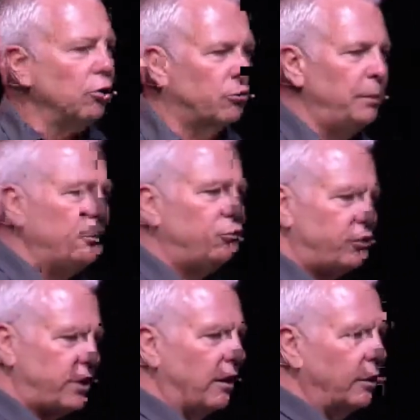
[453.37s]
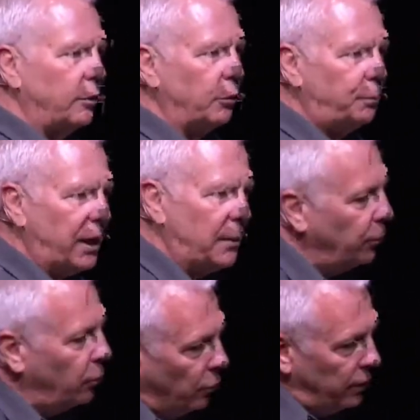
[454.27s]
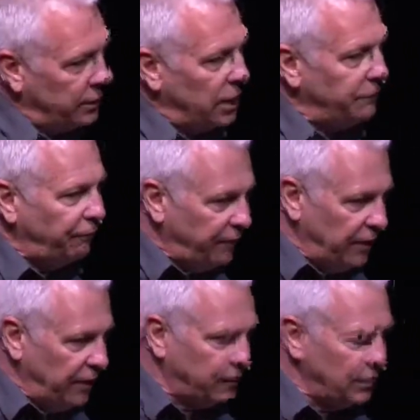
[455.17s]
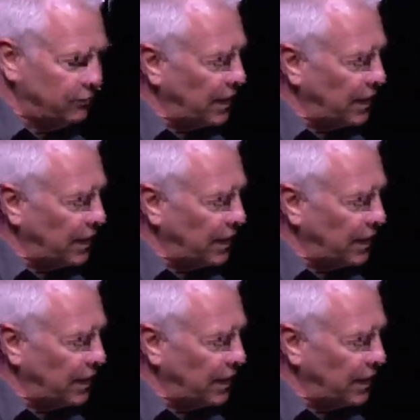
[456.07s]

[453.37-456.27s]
to be sharing with people who are in their 50s.